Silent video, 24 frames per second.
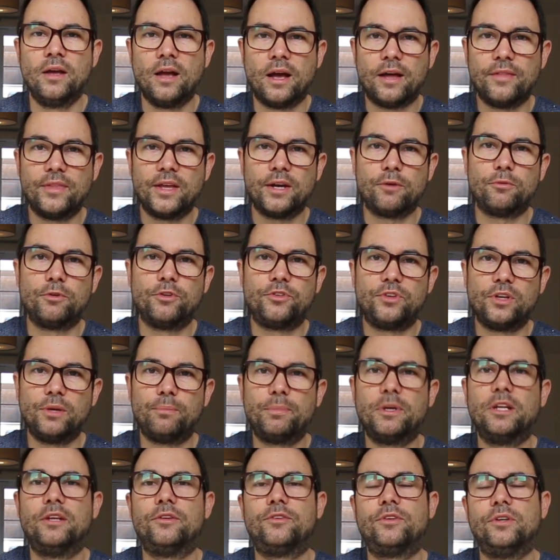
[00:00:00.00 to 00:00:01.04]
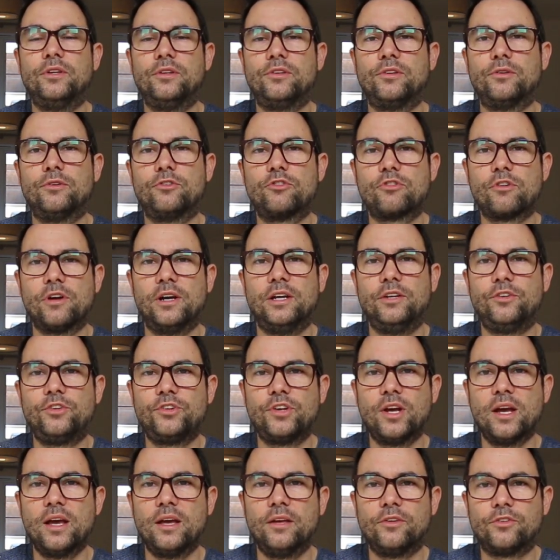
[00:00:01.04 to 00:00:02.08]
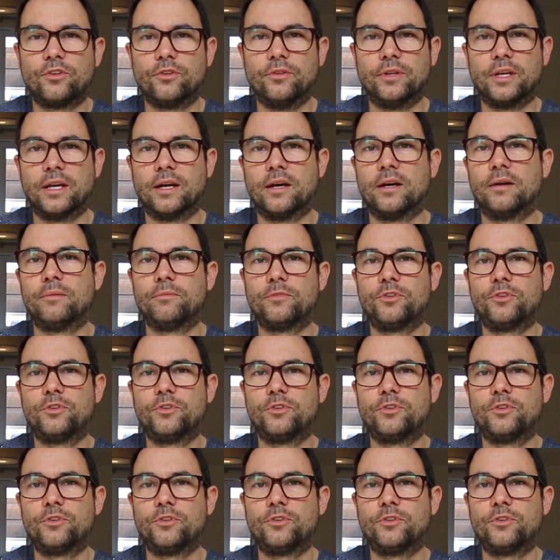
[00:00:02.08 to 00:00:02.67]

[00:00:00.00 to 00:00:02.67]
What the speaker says: and that was the ability to trade shares on the app.